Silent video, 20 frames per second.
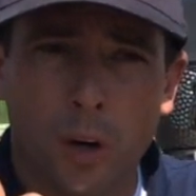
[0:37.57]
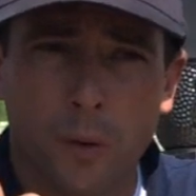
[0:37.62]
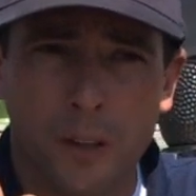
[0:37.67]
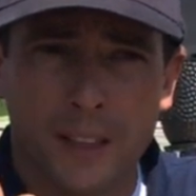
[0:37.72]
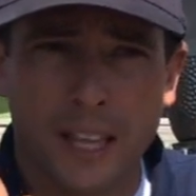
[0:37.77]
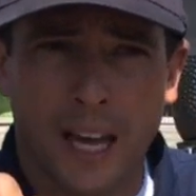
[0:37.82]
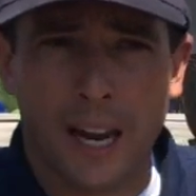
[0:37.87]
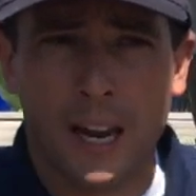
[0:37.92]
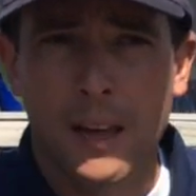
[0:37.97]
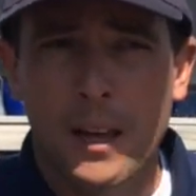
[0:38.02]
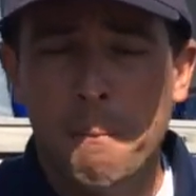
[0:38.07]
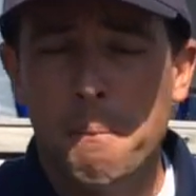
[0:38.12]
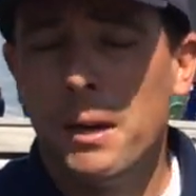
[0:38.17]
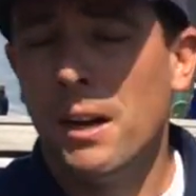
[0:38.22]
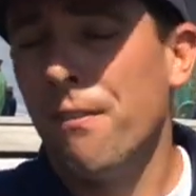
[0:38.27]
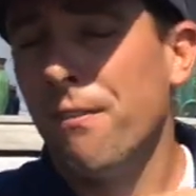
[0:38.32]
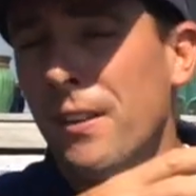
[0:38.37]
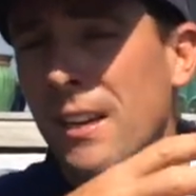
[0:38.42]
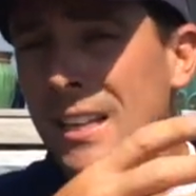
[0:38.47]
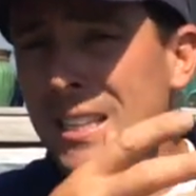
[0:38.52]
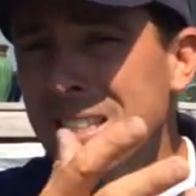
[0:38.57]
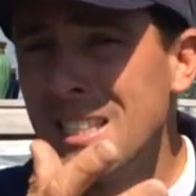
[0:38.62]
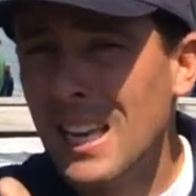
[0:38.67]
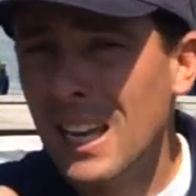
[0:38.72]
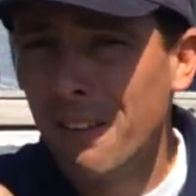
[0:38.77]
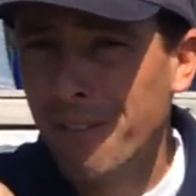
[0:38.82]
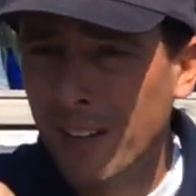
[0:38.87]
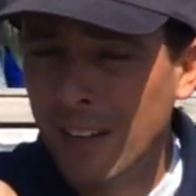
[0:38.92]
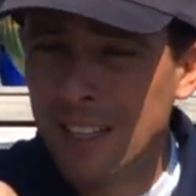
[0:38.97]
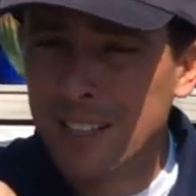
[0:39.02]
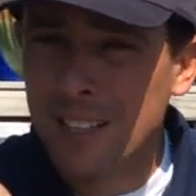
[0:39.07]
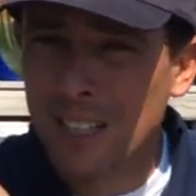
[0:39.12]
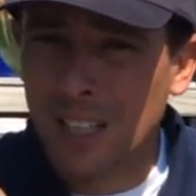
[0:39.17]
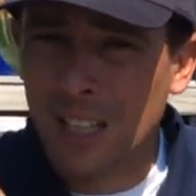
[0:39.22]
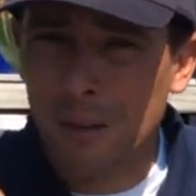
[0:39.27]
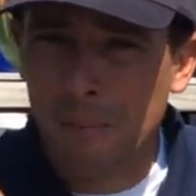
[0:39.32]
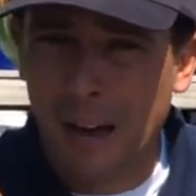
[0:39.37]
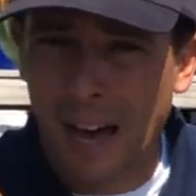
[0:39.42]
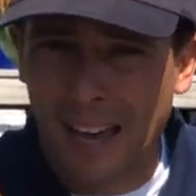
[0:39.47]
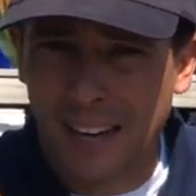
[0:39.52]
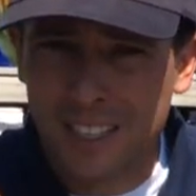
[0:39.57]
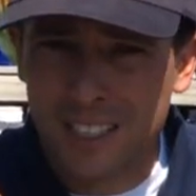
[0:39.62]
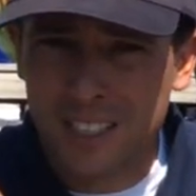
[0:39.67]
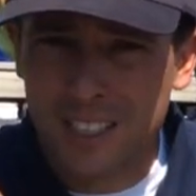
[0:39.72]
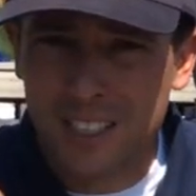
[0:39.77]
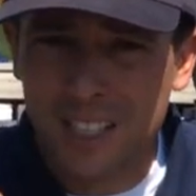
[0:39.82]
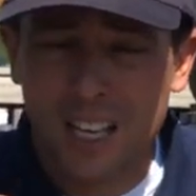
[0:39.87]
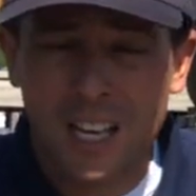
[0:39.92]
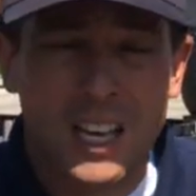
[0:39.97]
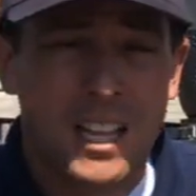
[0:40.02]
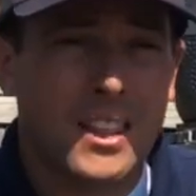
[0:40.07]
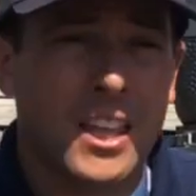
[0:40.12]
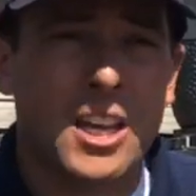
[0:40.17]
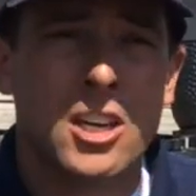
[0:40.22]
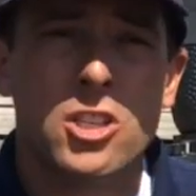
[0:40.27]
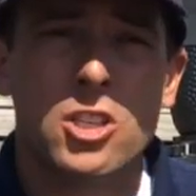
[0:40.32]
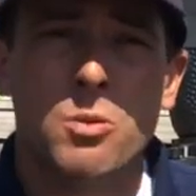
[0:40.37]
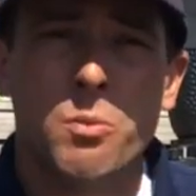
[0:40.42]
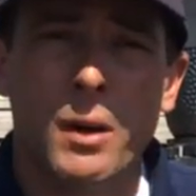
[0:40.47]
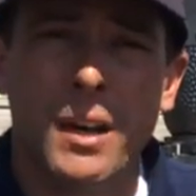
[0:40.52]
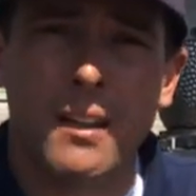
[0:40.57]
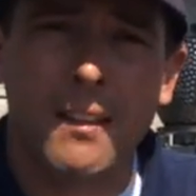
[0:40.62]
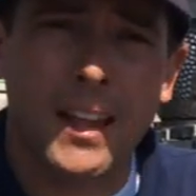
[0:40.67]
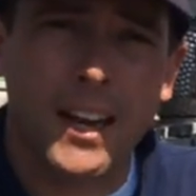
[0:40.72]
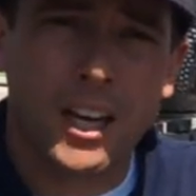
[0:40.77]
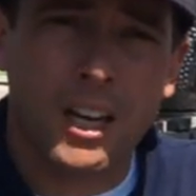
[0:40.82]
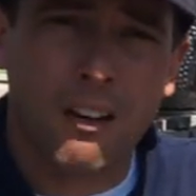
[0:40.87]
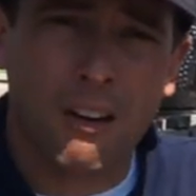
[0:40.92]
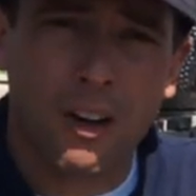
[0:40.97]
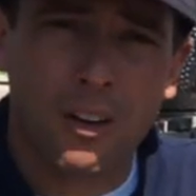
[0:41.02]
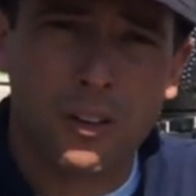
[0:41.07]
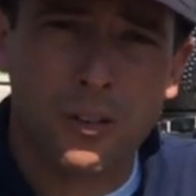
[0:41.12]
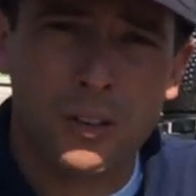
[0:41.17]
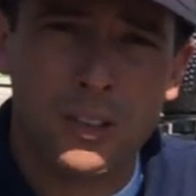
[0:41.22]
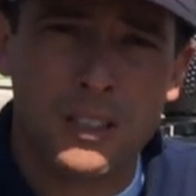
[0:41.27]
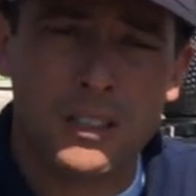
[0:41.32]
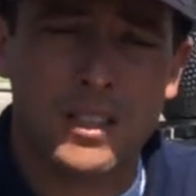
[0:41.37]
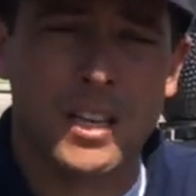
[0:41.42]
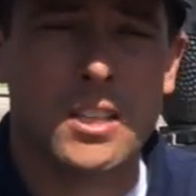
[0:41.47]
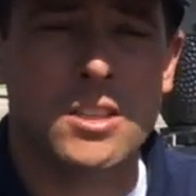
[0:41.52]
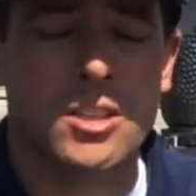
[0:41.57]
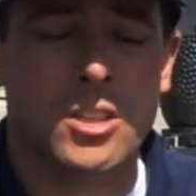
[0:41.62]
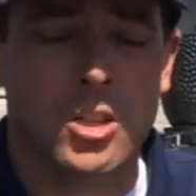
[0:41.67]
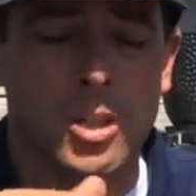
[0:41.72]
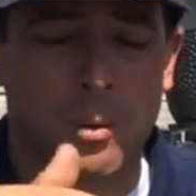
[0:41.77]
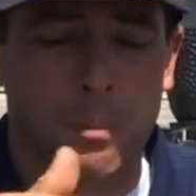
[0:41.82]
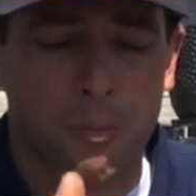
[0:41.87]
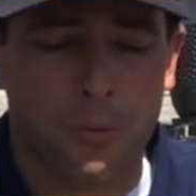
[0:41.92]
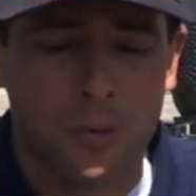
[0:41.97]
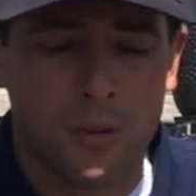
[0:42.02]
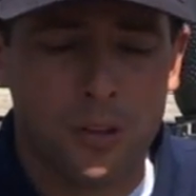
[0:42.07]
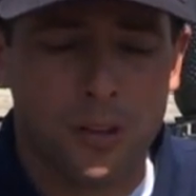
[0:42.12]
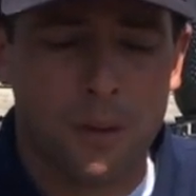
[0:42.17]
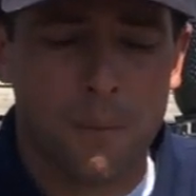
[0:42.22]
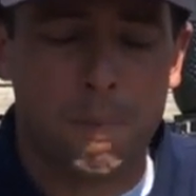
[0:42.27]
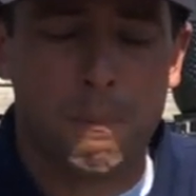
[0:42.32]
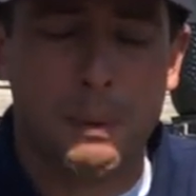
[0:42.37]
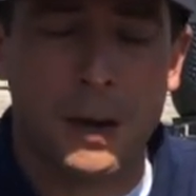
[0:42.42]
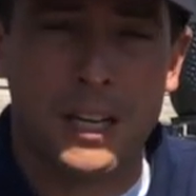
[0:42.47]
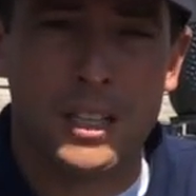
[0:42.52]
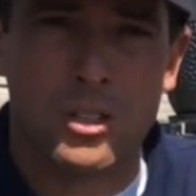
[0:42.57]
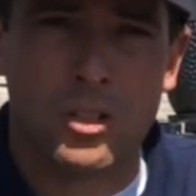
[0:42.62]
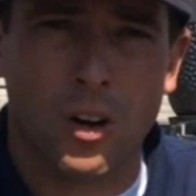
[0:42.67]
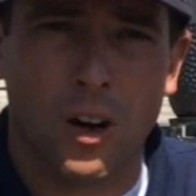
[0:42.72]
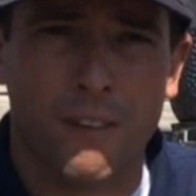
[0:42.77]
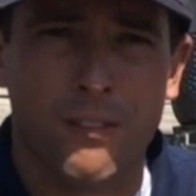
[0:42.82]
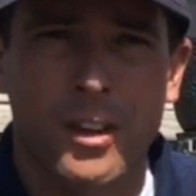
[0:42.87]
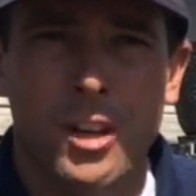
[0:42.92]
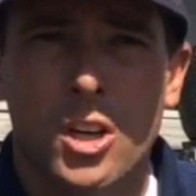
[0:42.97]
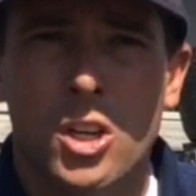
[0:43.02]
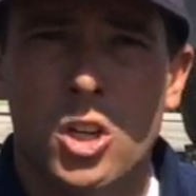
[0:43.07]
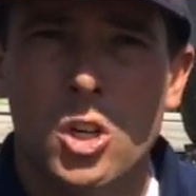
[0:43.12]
with that. But if it is a clematis, then you just want to let it go through the season. You can prune the buds off.